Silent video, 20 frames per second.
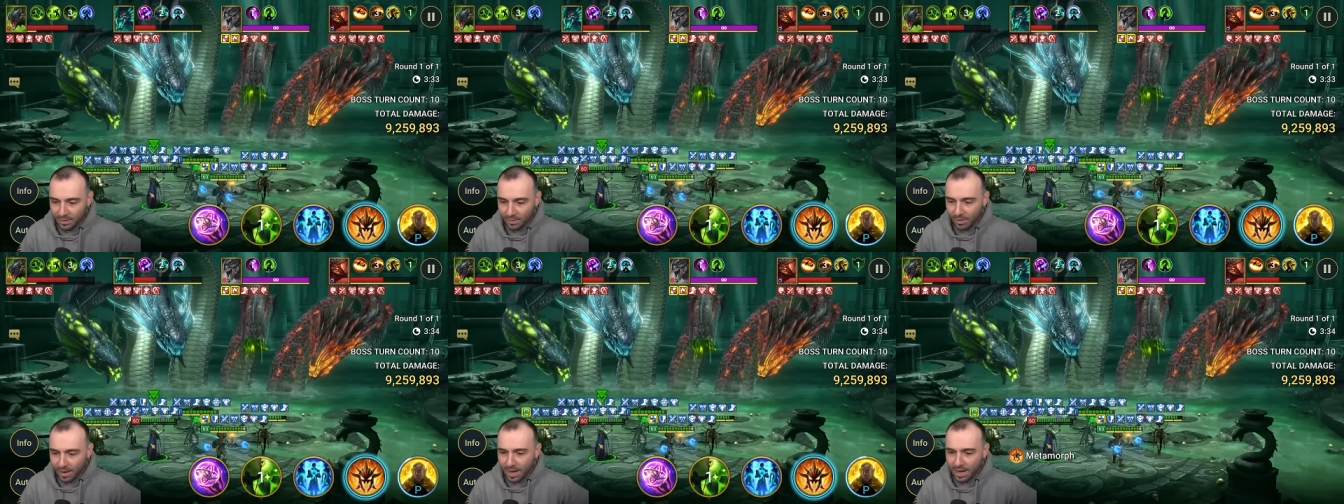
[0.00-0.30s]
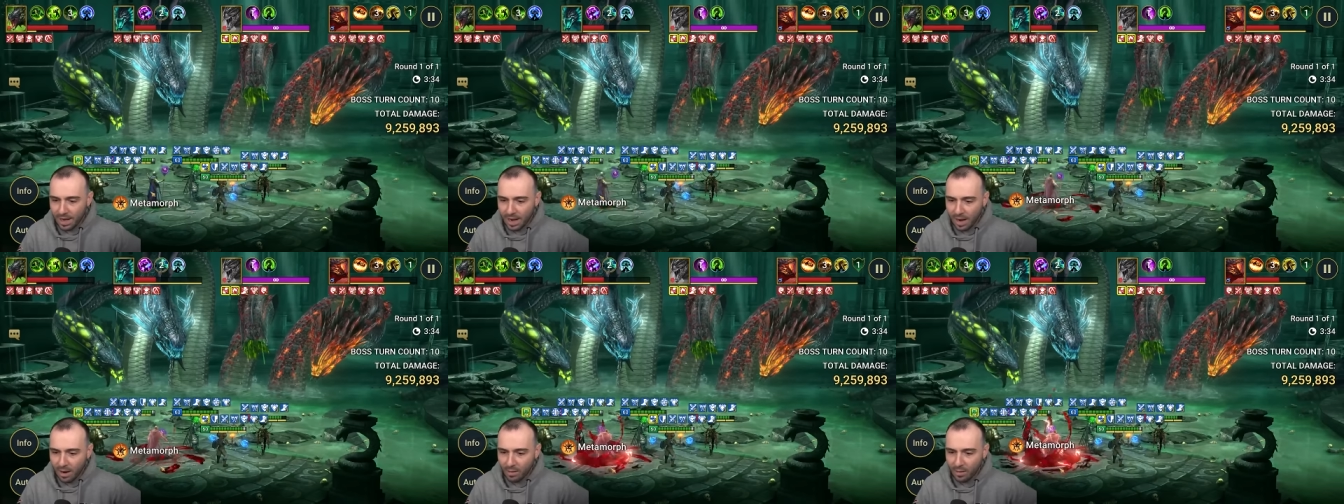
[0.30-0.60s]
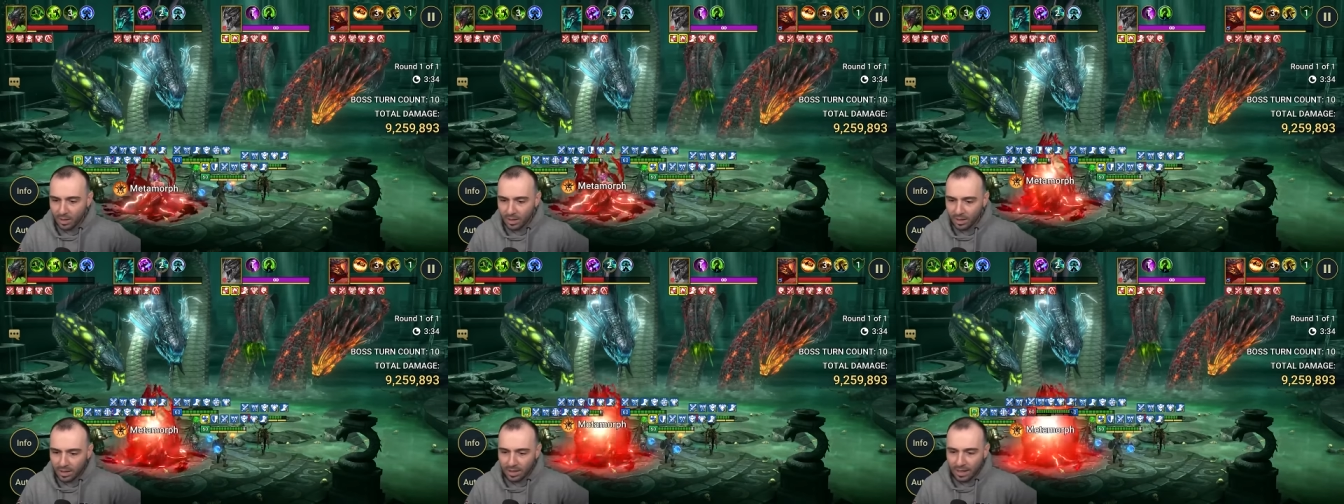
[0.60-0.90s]
So right
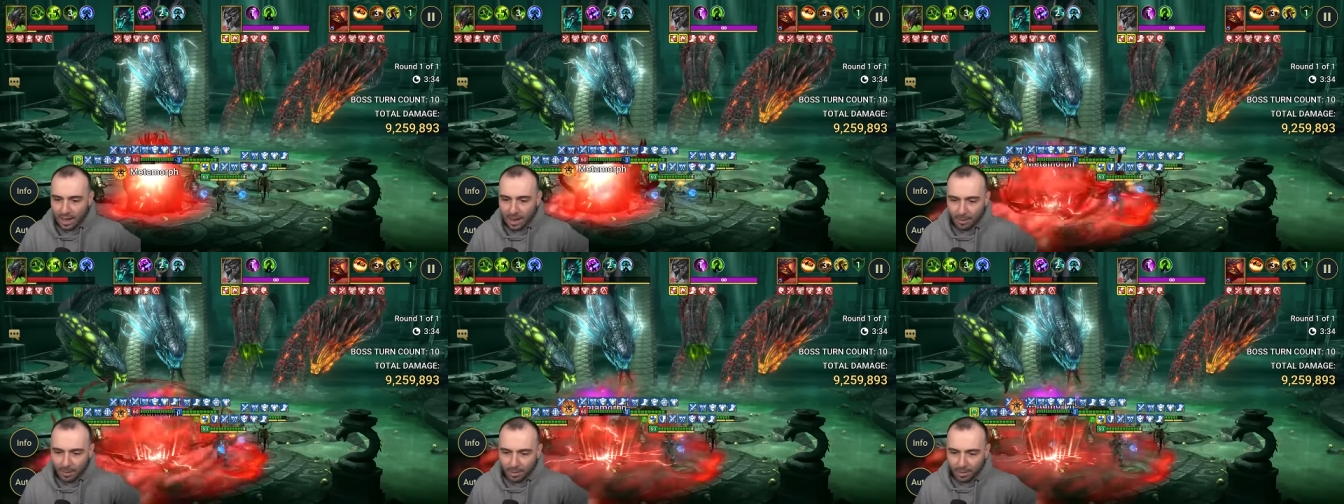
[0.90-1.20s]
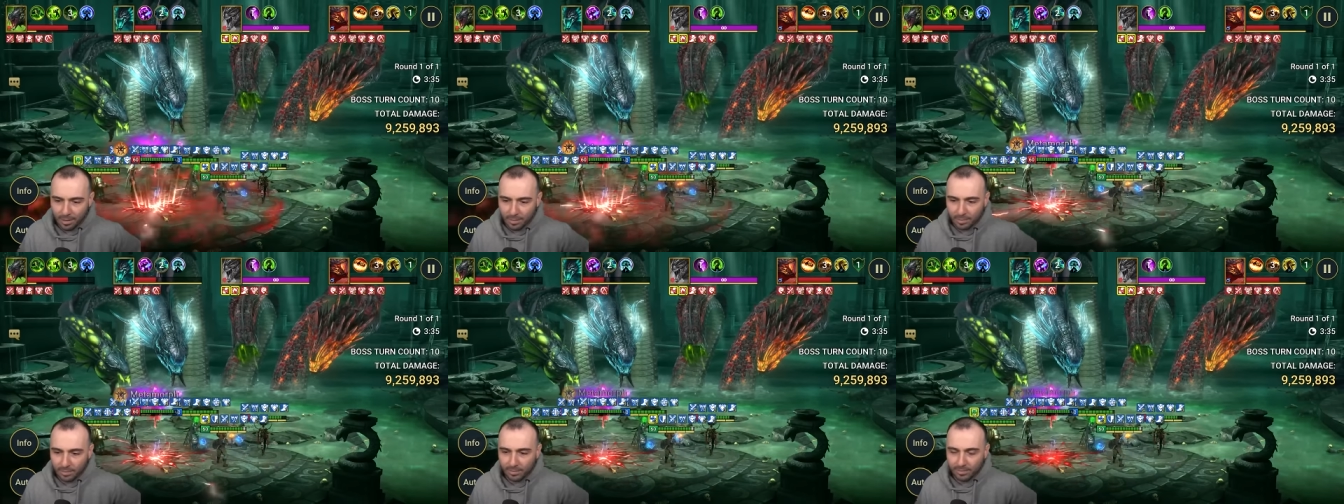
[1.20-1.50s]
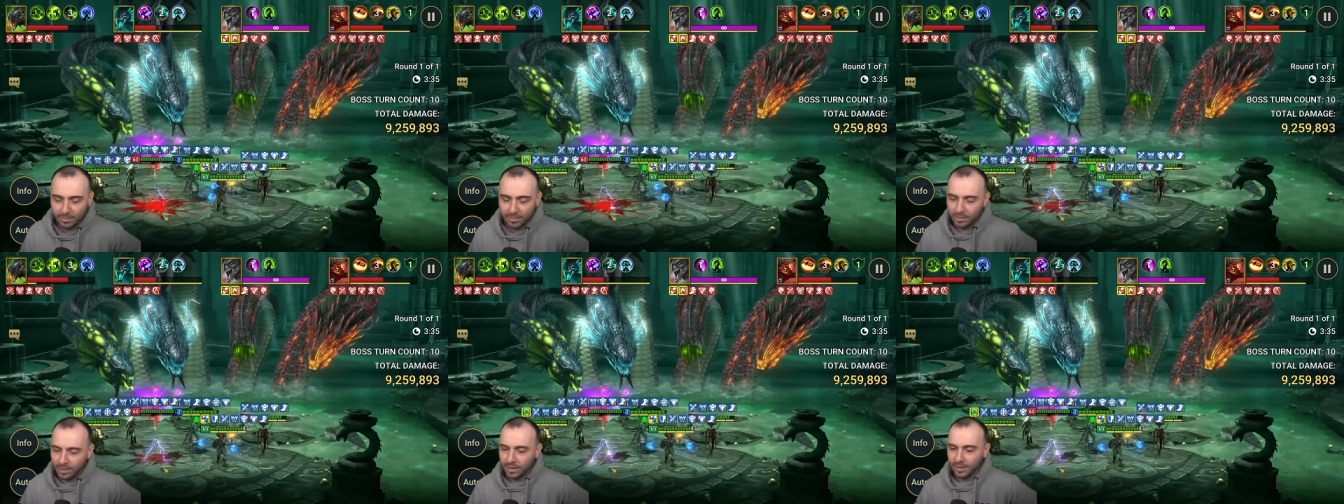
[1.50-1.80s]
now, I'm going to
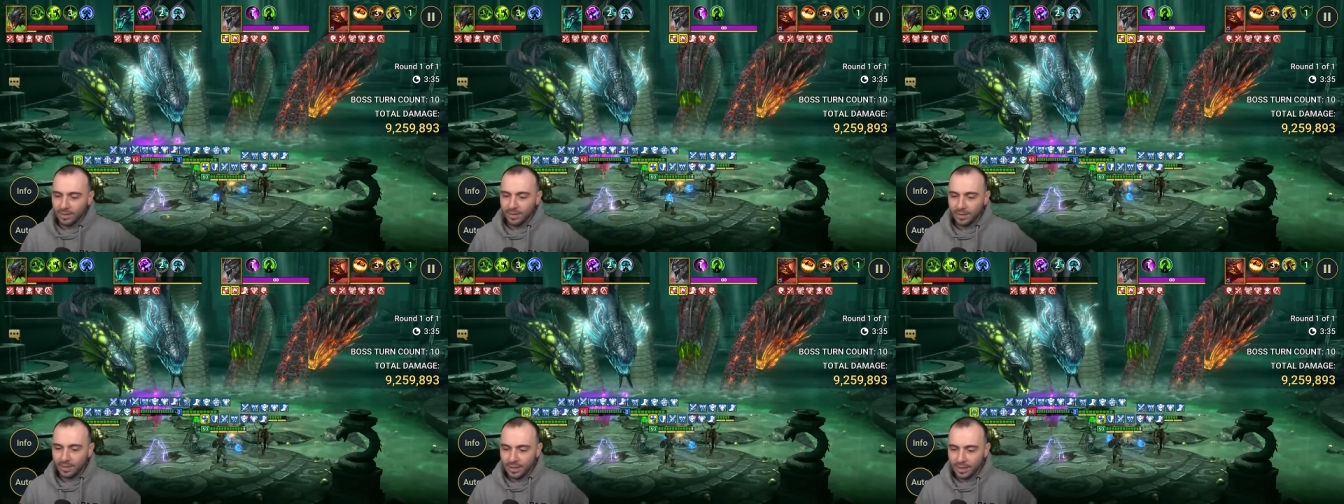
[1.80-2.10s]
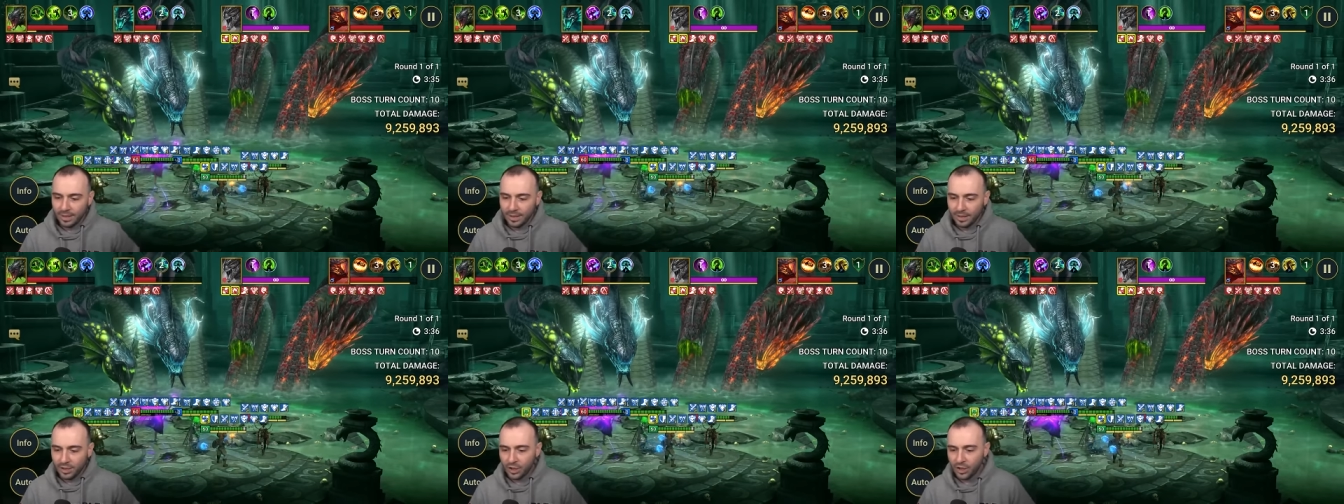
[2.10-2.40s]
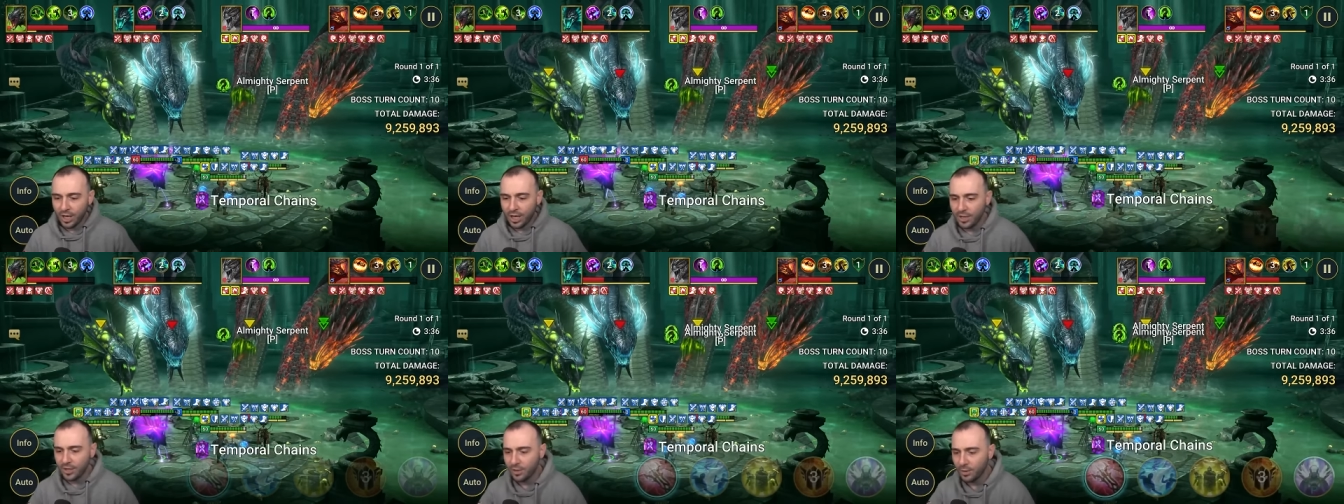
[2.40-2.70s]

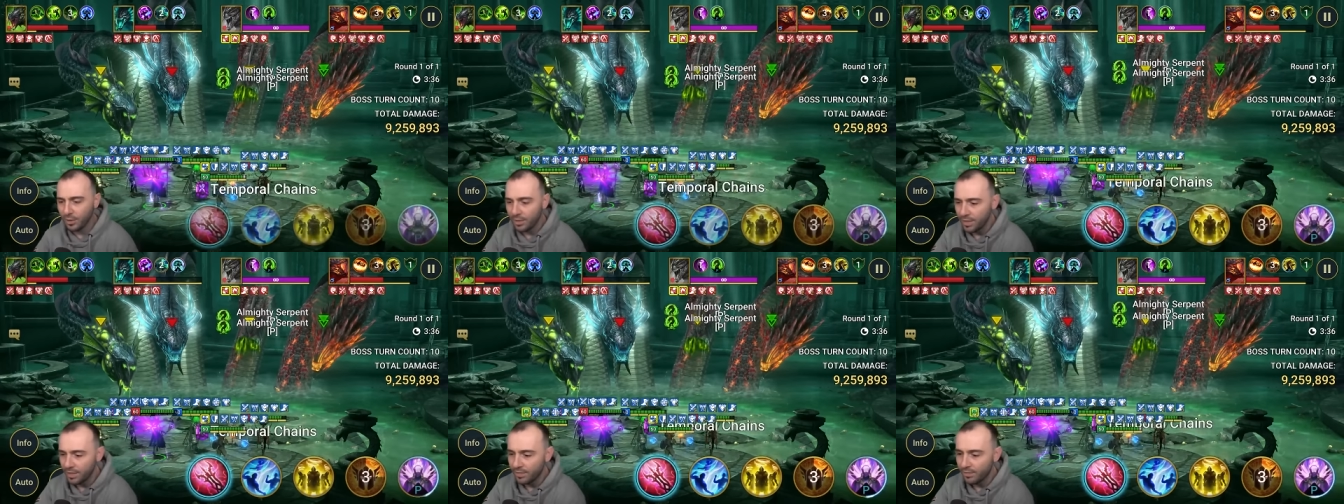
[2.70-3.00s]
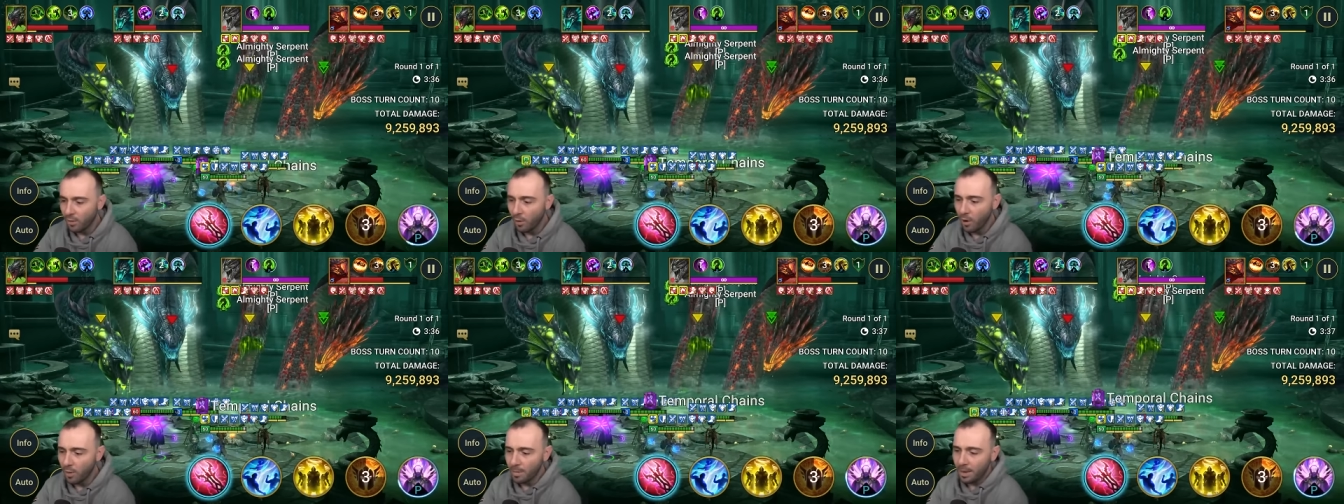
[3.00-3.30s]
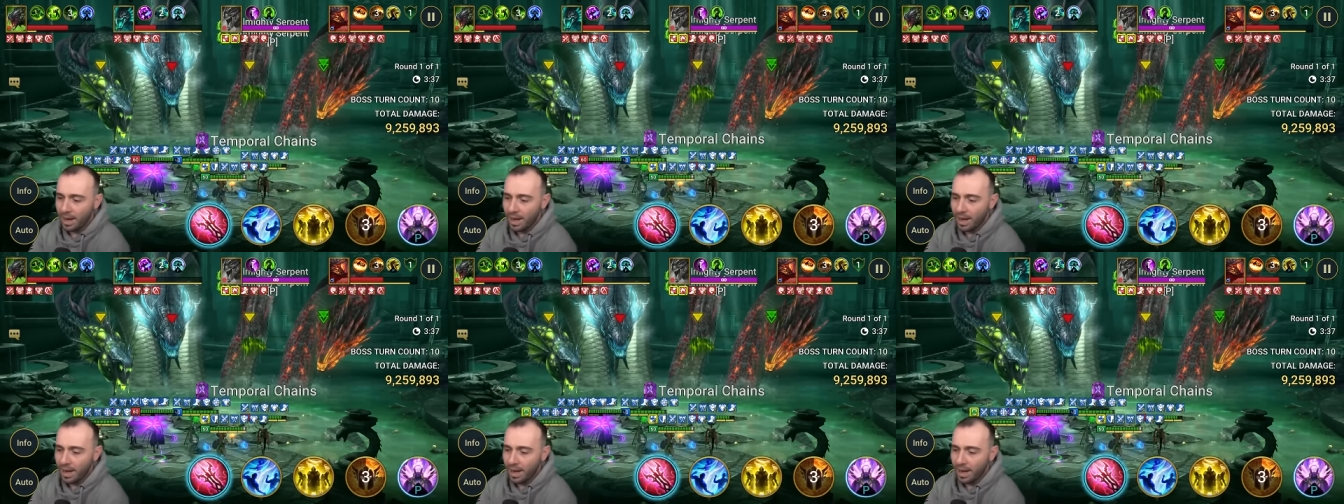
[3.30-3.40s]
change to this form